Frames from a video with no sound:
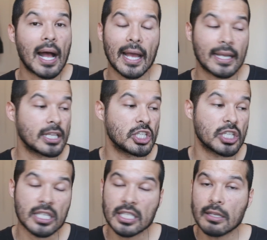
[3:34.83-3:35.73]
I can
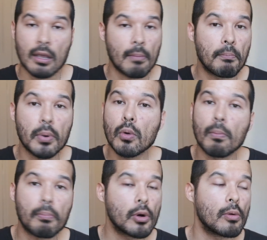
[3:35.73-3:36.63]
just
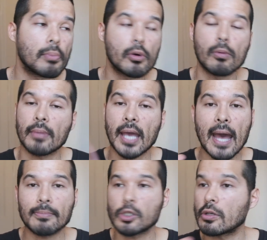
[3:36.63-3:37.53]
boom, boom, boom,
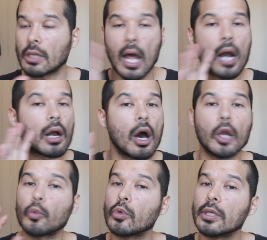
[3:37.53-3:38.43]
capture and lock
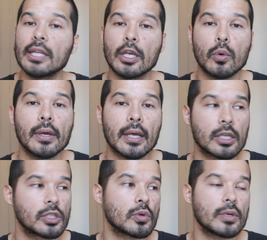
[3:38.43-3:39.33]
on really quick.
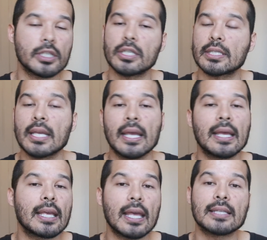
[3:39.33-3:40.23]
So it just
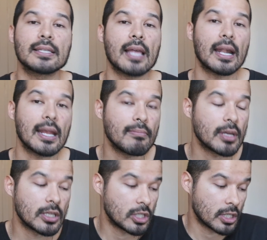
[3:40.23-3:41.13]
gets that
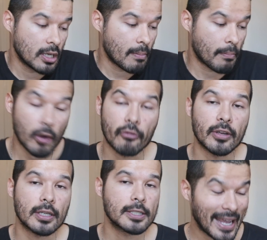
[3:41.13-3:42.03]
image
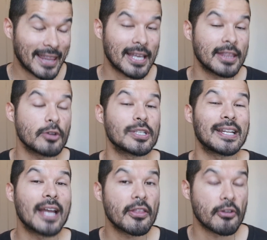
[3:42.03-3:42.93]
perfect. And then there's
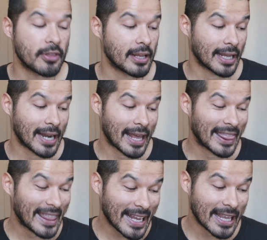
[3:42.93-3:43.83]
another thing, and I
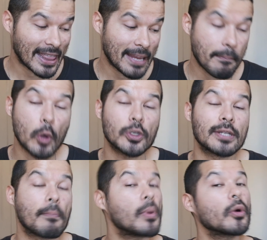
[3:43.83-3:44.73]
think the most
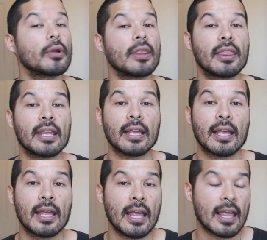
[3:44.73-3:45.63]
important thing
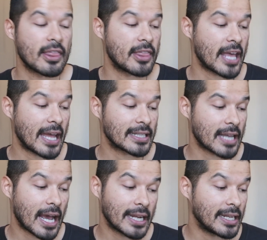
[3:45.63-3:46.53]

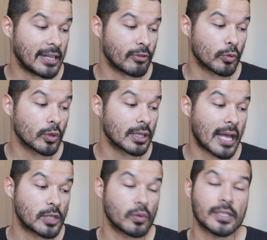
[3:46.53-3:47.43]
that I didn't even
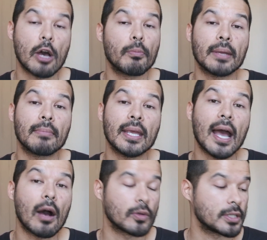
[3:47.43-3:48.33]
realize was helping me
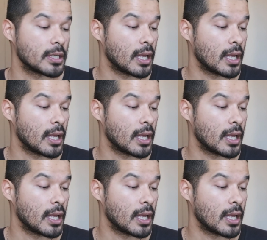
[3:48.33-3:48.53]
out,